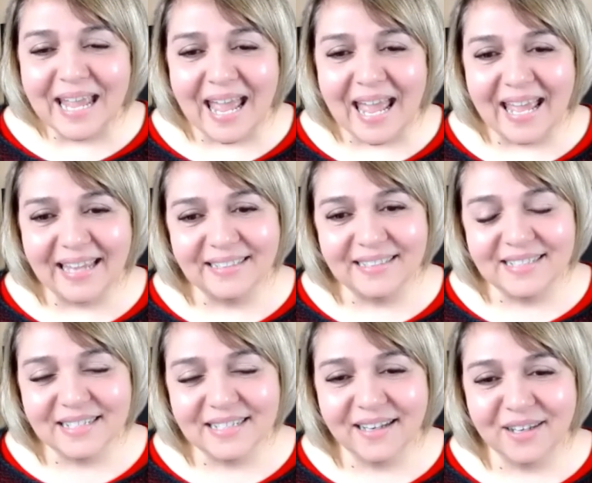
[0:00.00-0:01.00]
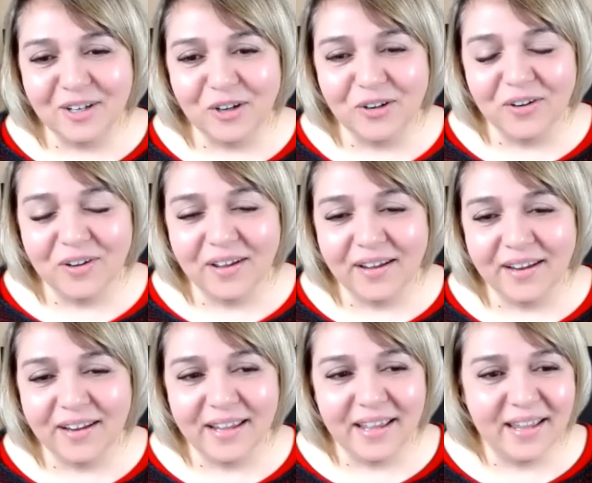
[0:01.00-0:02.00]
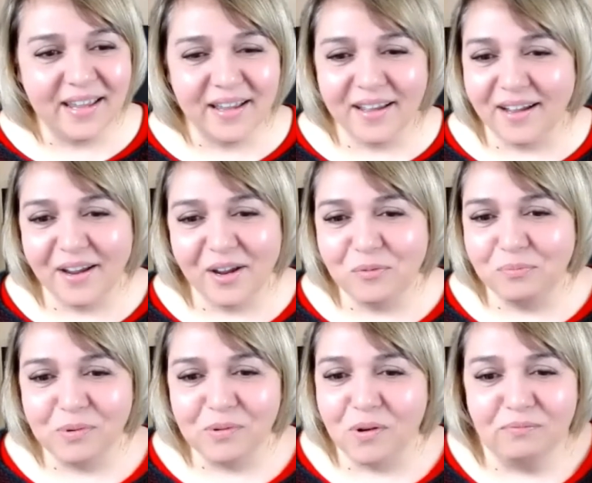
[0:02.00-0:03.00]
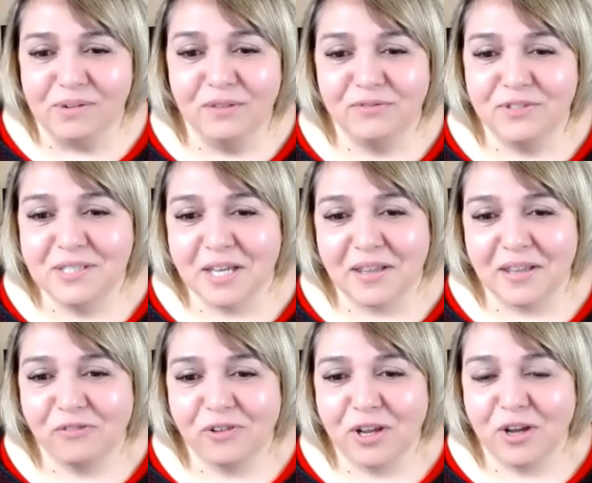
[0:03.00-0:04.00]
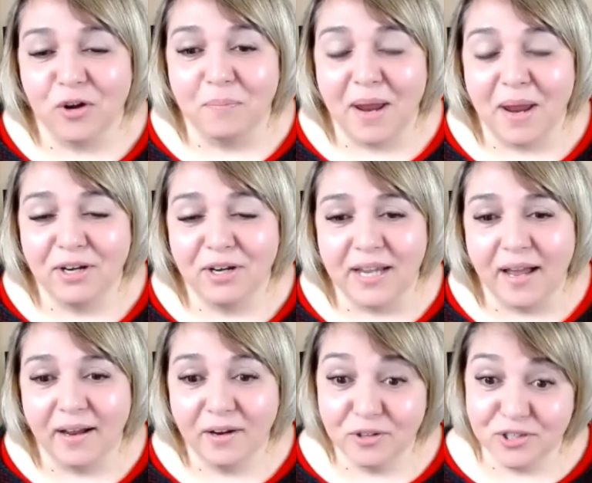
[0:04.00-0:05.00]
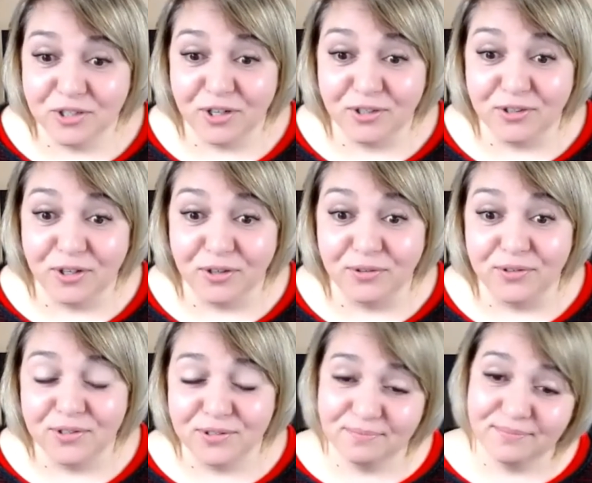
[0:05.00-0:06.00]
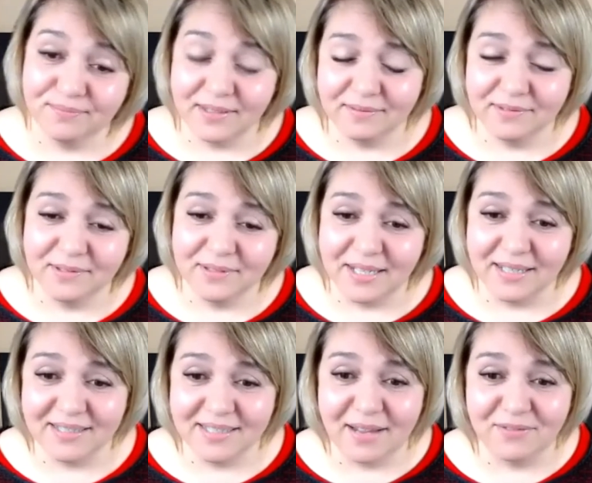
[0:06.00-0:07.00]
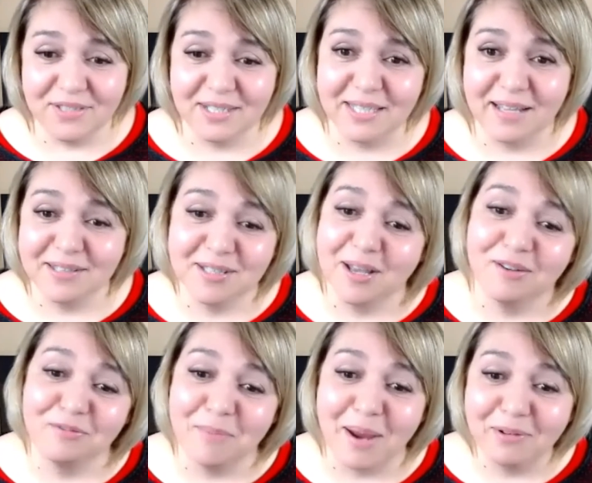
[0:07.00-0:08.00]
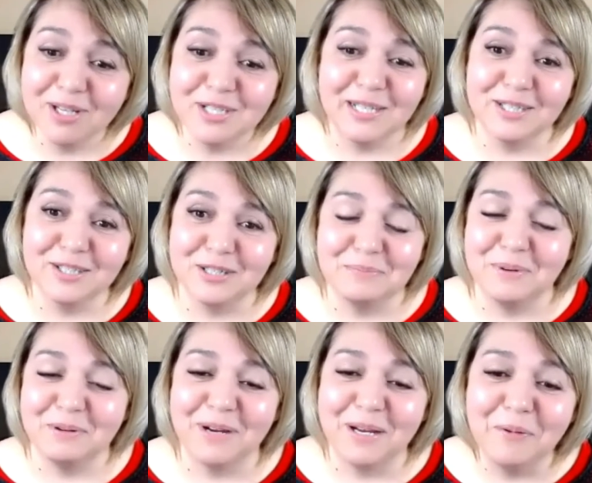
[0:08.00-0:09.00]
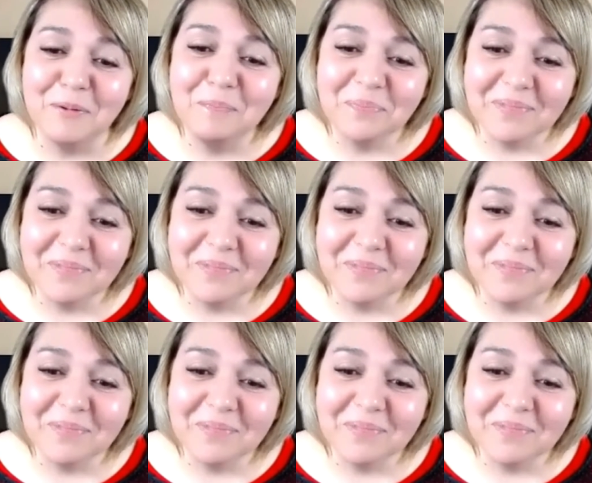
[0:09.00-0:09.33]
And, you know, I lived in South Africa, got married young because, you know, you don't get to have sex outside of marriage. Let's just be real.